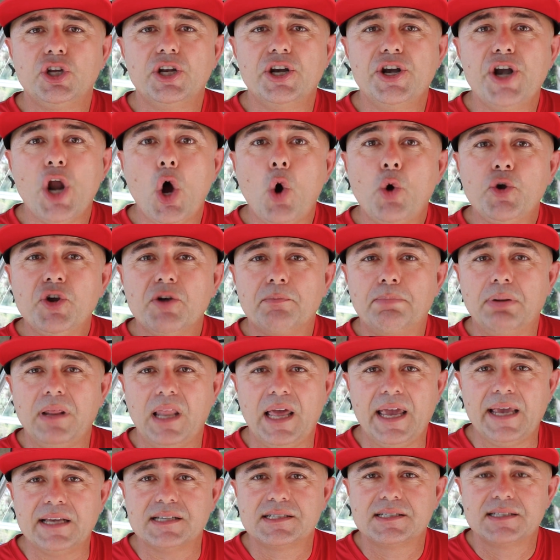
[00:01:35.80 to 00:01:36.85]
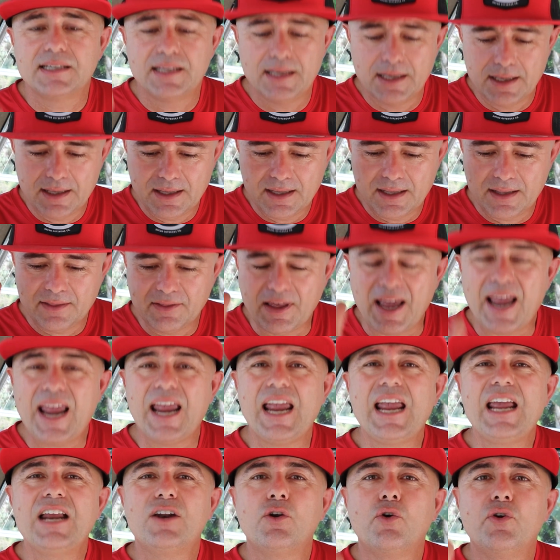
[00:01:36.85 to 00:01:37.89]
Know your place. The
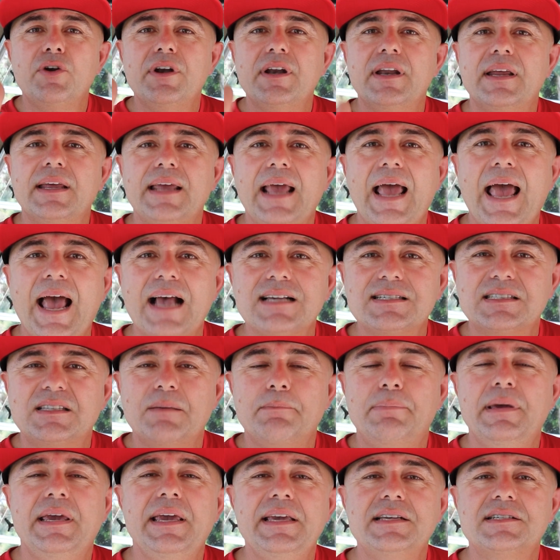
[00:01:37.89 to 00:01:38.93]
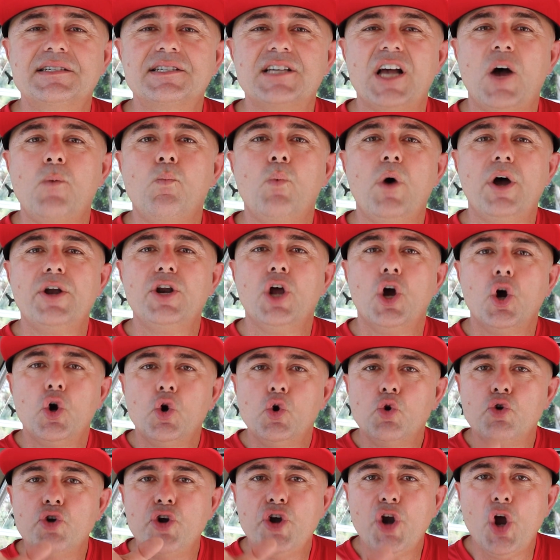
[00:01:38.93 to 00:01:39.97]
angler has to be someone
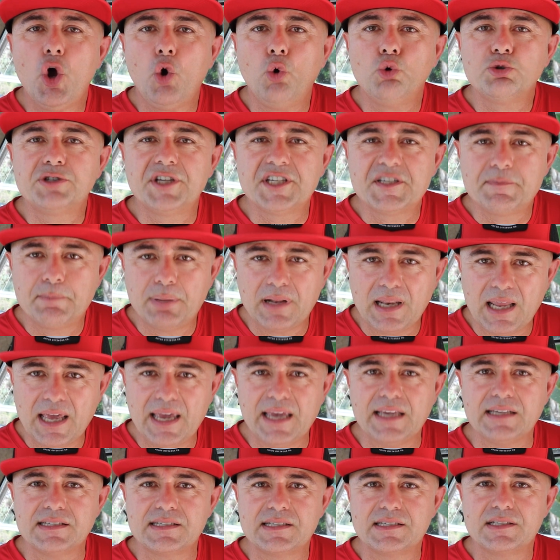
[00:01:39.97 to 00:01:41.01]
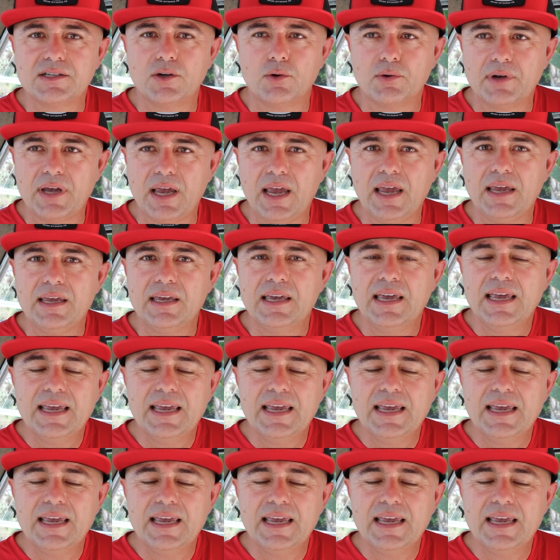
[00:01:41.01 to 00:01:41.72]
who knows his place, okay?